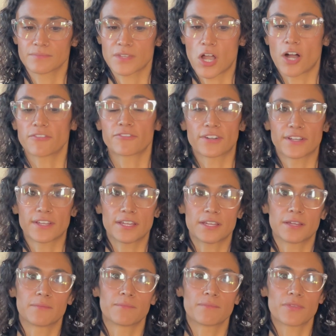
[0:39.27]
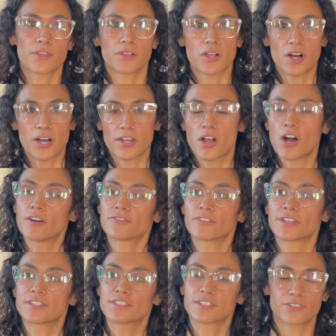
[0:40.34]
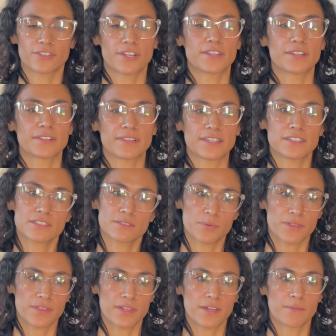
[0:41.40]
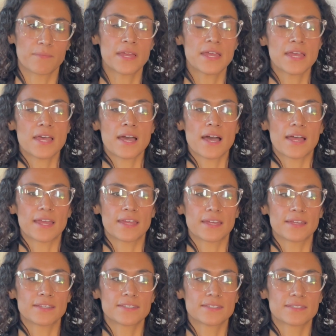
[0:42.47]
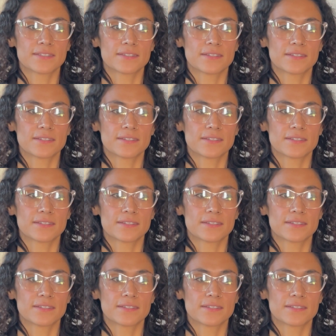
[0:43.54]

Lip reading: offering him the lot, offering to create a lease with him. It